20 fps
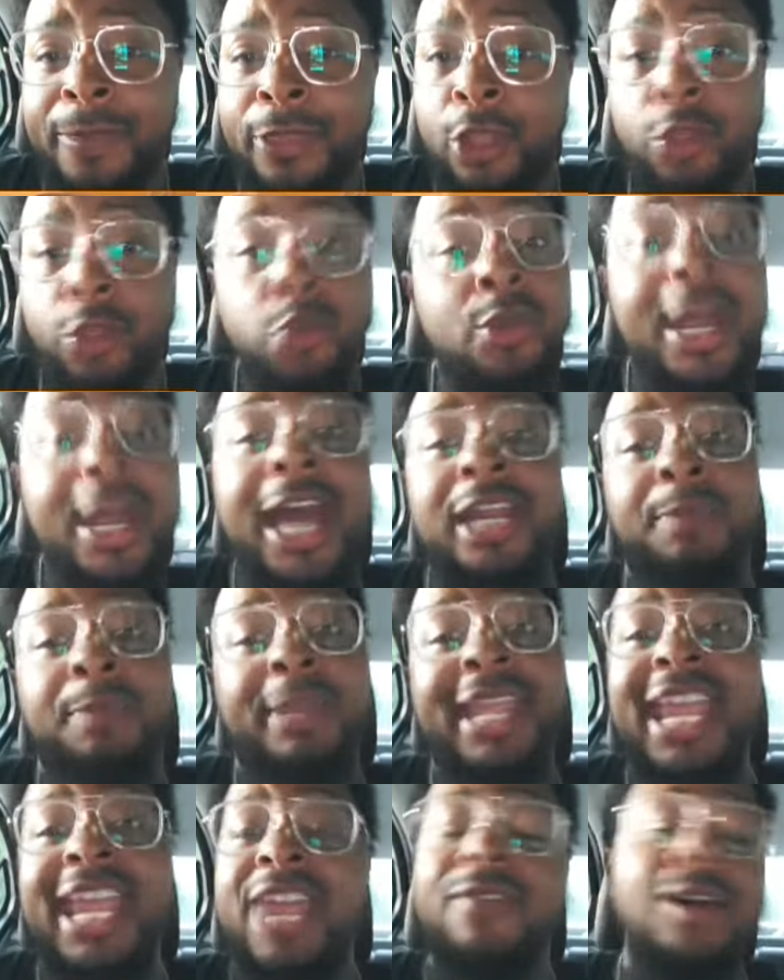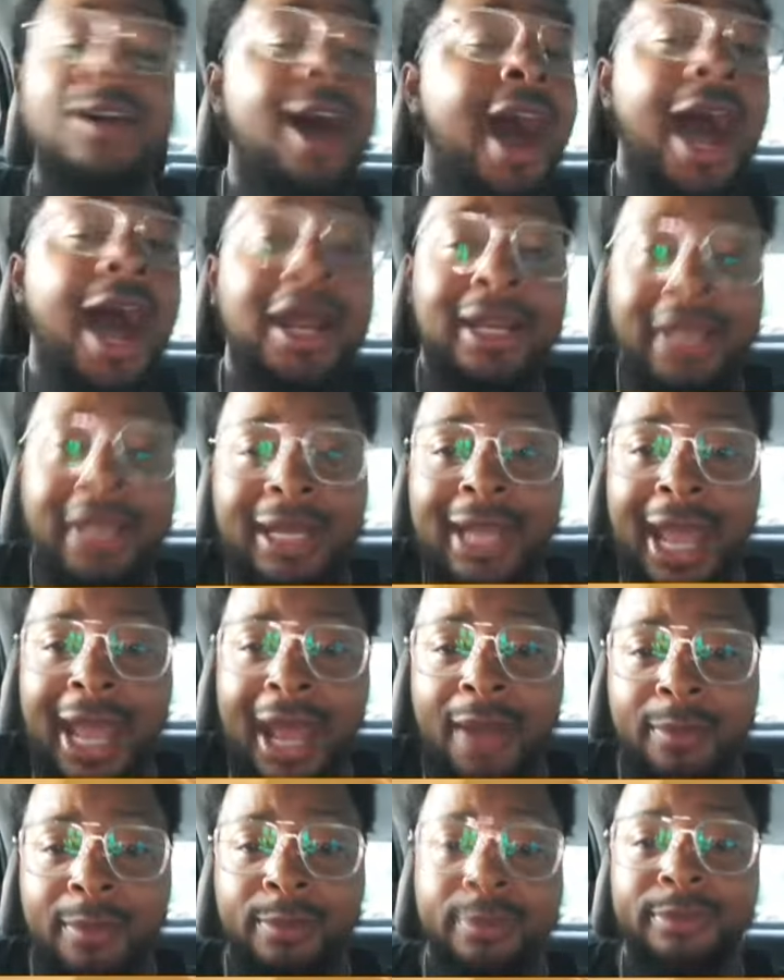you got to be even harder
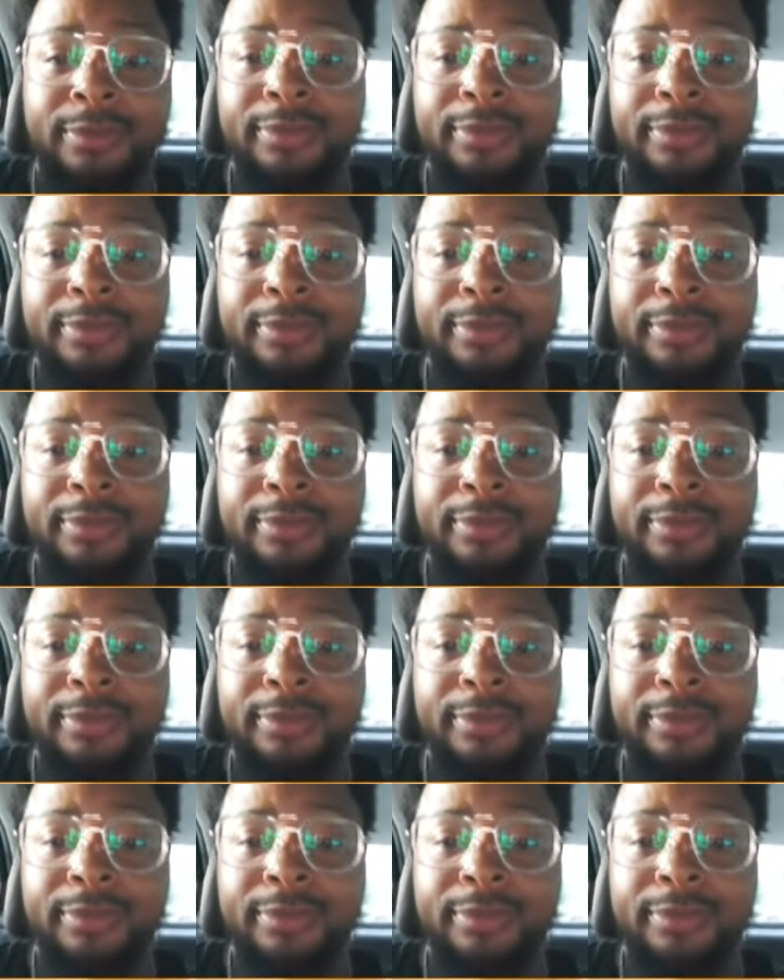than them.